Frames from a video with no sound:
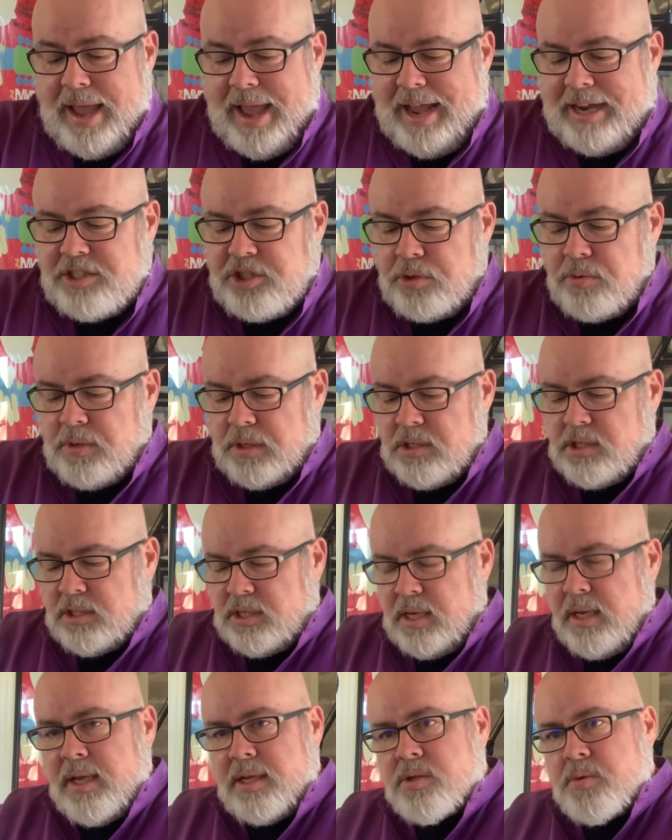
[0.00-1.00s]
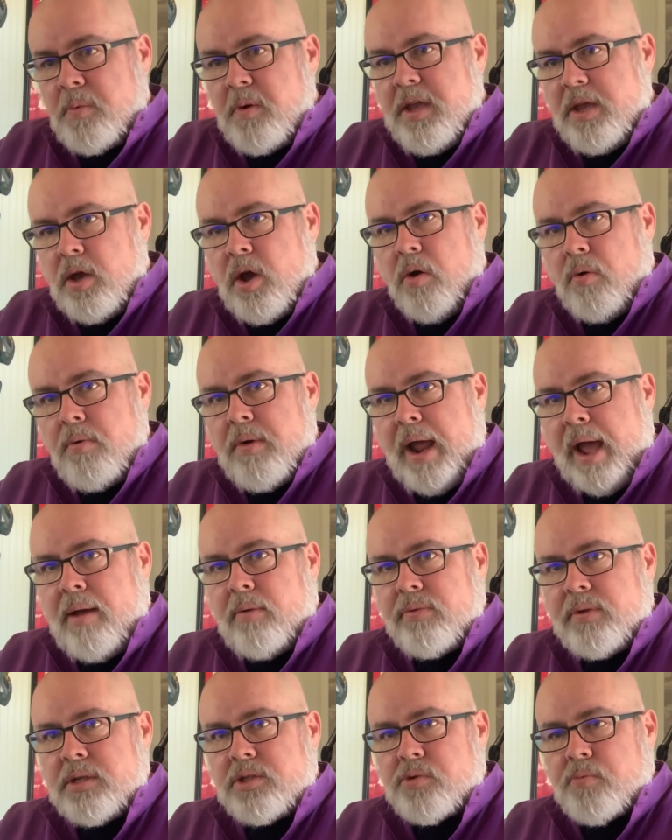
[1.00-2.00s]
as you can see as we go
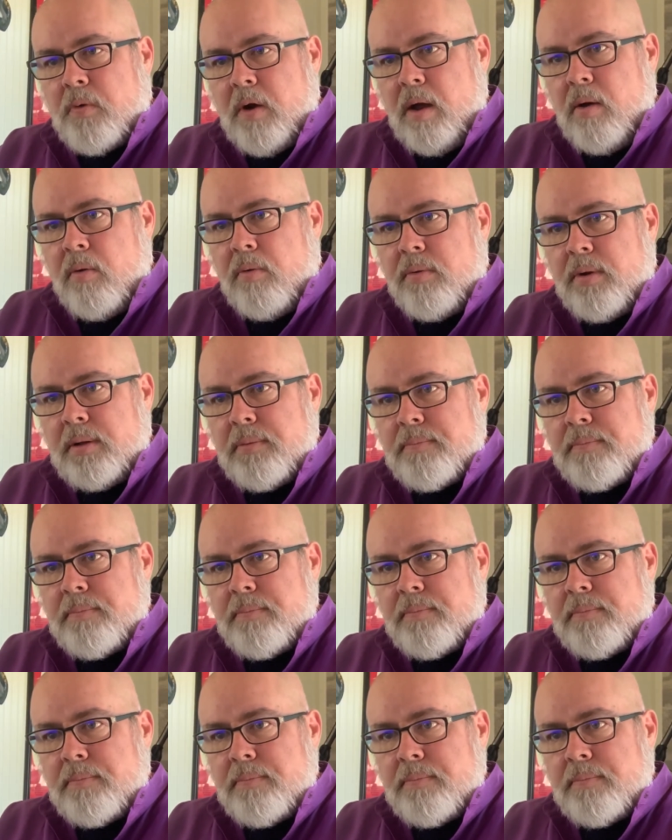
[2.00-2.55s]
down this road,